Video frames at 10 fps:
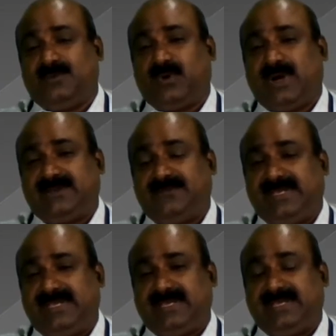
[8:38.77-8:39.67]
what
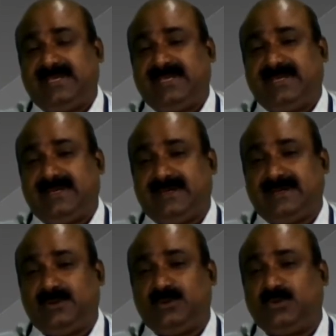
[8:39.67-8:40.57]
we
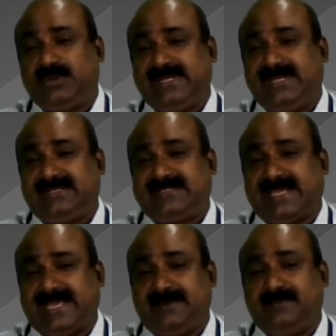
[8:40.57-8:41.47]
do real
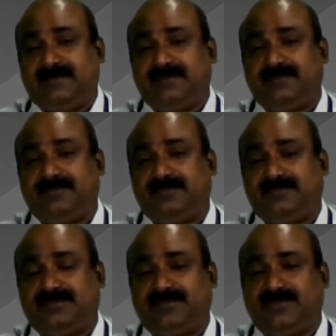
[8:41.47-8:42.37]
time,
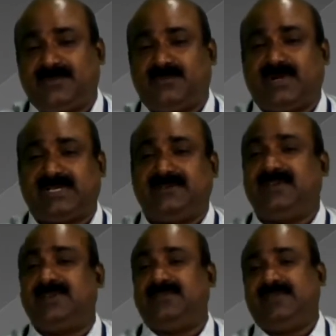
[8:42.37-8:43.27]

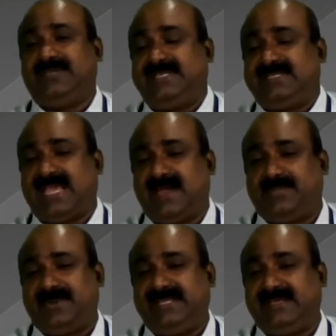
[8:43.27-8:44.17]
whatever is
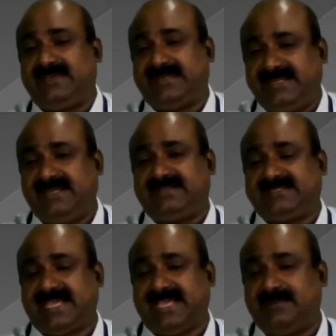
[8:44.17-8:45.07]
happening real
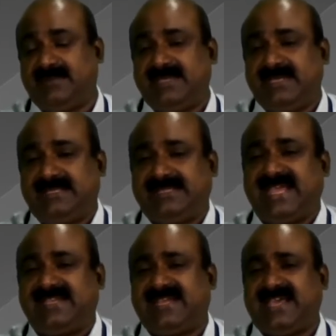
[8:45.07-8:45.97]
time,
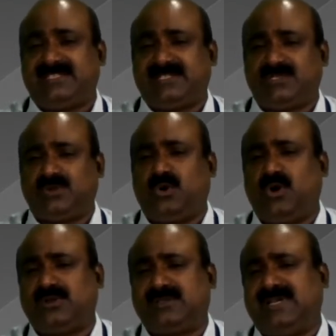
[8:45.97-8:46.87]
that has
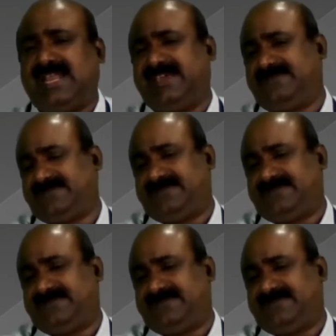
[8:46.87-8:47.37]
short life.